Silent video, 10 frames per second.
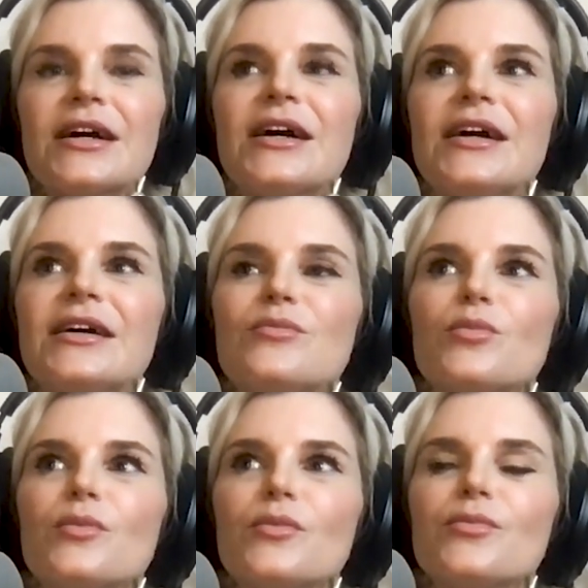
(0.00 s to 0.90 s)

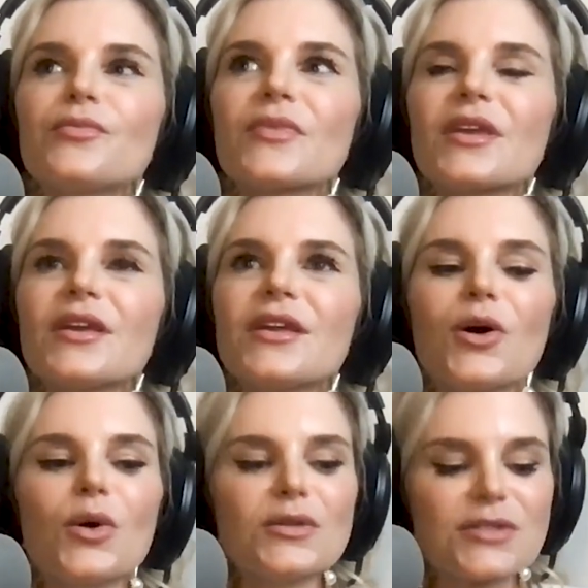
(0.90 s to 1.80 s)
you
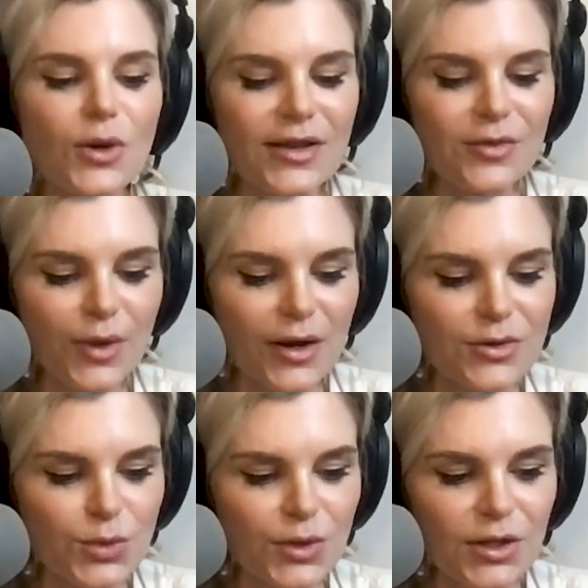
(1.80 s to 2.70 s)
know, so even when I
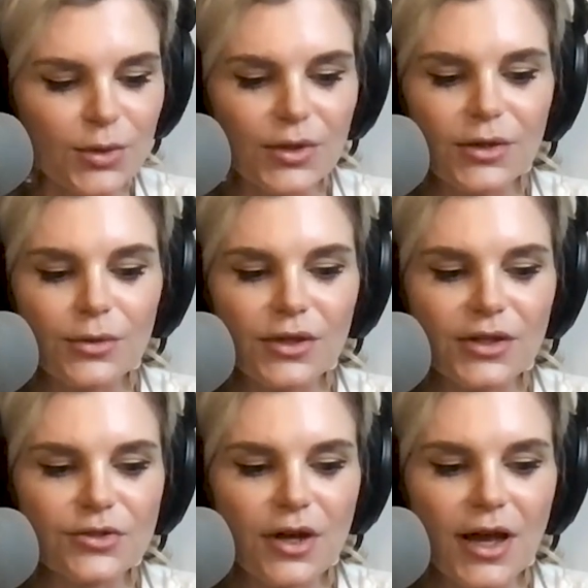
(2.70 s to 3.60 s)
was really, really, really
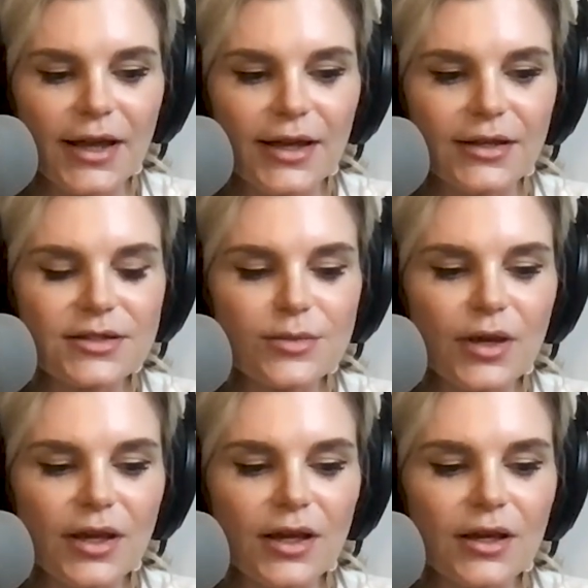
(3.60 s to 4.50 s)
trying to
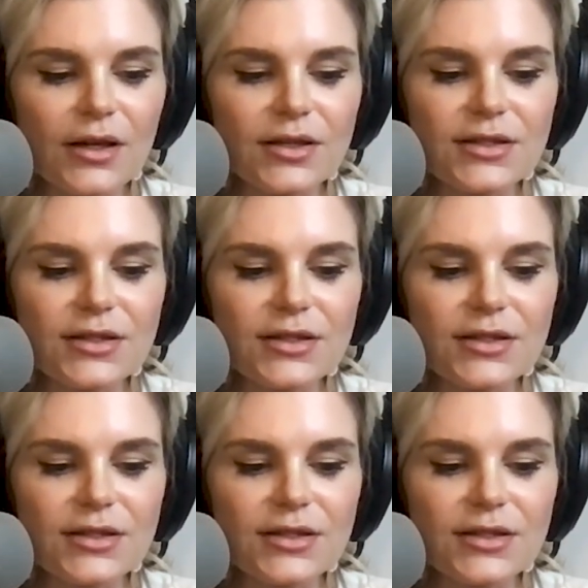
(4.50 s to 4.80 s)
be